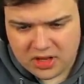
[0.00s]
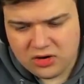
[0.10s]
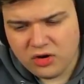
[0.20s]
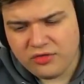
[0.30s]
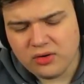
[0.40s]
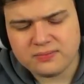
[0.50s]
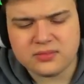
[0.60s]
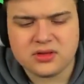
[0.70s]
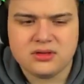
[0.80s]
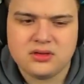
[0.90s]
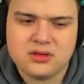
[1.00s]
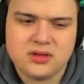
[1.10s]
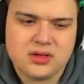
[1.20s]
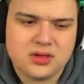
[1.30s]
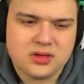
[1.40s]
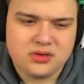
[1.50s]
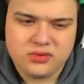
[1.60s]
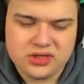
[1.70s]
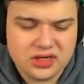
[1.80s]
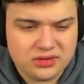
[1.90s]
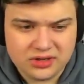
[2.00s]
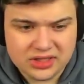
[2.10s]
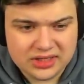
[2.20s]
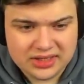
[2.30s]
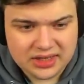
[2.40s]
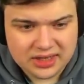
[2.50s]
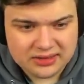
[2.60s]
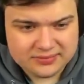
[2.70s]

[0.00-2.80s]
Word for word: Another. We didn't really need that.